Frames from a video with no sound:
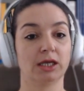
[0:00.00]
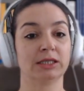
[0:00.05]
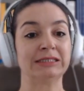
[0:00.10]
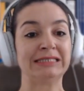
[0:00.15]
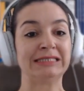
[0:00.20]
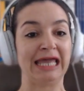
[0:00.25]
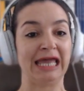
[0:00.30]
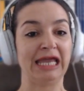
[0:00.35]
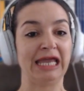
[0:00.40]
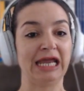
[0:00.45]

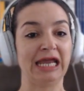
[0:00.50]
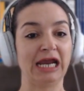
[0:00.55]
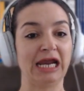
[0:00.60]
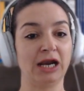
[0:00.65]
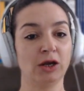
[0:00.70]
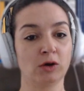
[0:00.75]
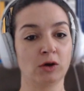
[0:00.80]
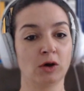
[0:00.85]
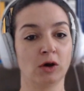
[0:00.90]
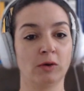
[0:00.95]
they are
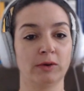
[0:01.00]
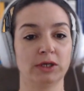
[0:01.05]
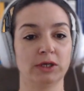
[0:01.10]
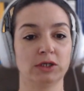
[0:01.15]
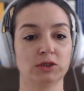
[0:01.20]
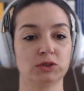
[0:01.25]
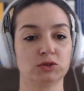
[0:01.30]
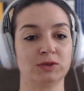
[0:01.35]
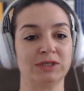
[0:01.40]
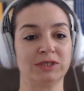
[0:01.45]

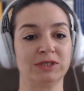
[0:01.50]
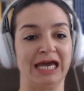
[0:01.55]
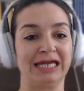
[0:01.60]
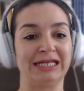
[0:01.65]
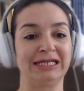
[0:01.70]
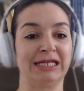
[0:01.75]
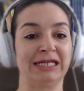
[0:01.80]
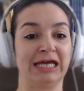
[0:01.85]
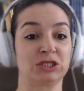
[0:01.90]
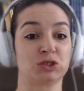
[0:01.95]
going to
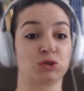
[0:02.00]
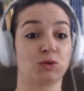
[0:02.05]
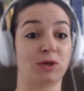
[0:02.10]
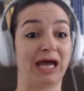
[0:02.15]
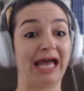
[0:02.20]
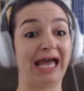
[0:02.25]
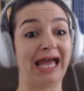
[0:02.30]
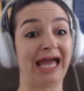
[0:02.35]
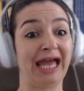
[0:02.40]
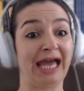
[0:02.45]
get an extra